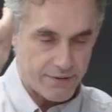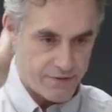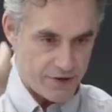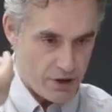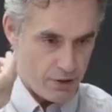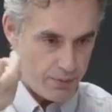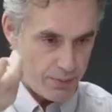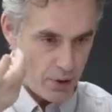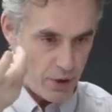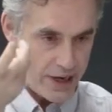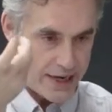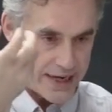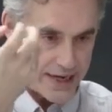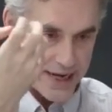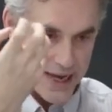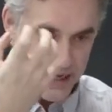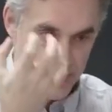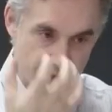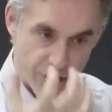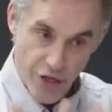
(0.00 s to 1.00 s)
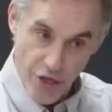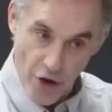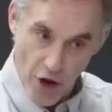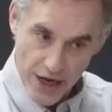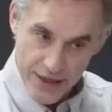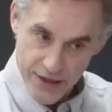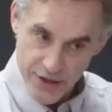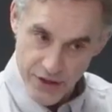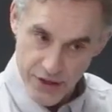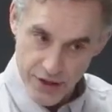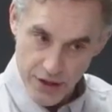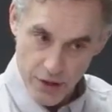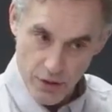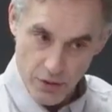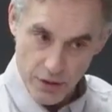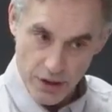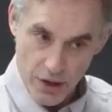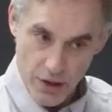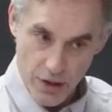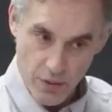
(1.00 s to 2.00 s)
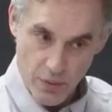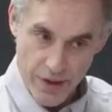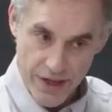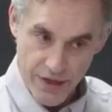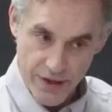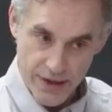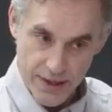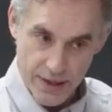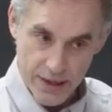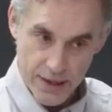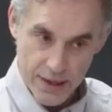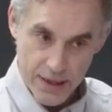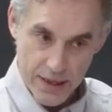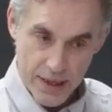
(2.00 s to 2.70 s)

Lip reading: a viewpoint, it has thoughts that go along with it.